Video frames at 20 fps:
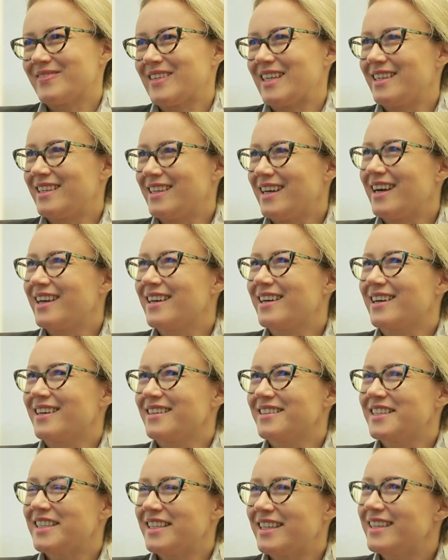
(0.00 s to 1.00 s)
I
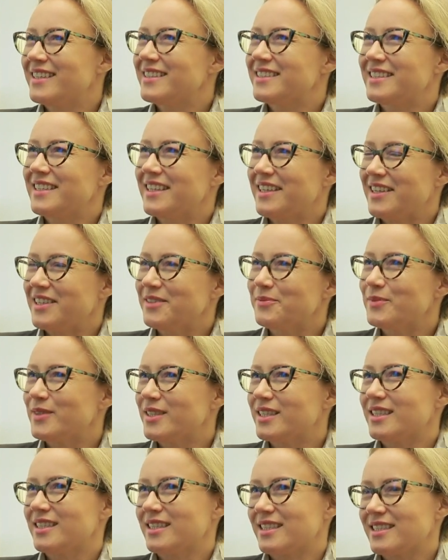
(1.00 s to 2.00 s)
can't really say. I
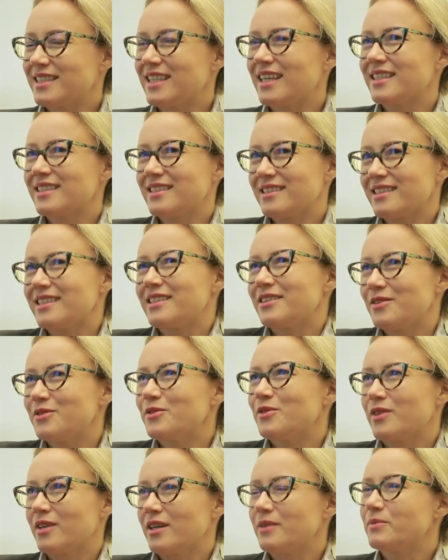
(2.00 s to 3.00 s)
mean, in the sense that, you
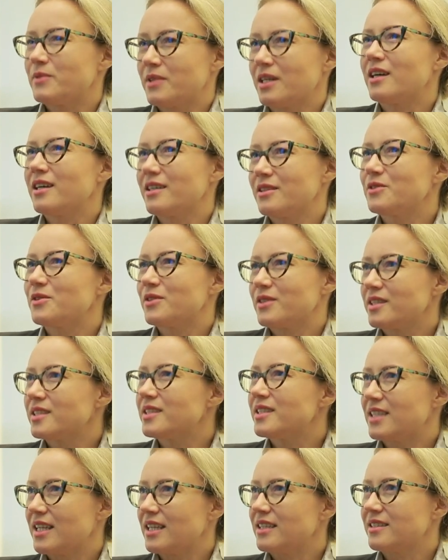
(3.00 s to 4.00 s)
know, I'm trying to
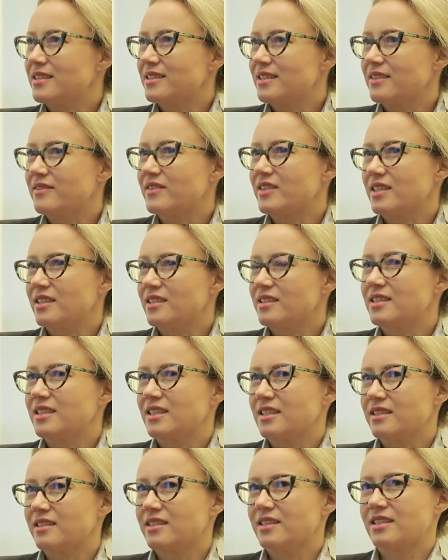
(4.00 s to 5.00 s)
understand several
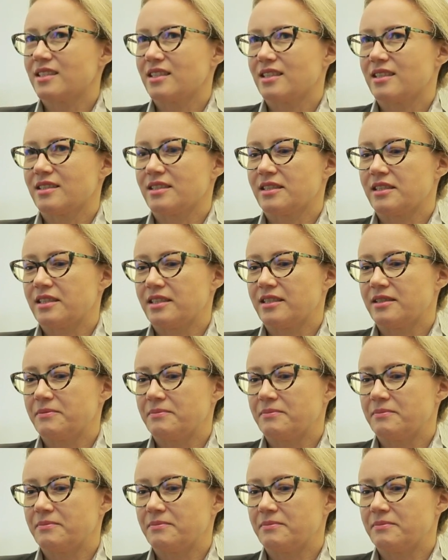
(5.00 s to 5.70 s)
things, and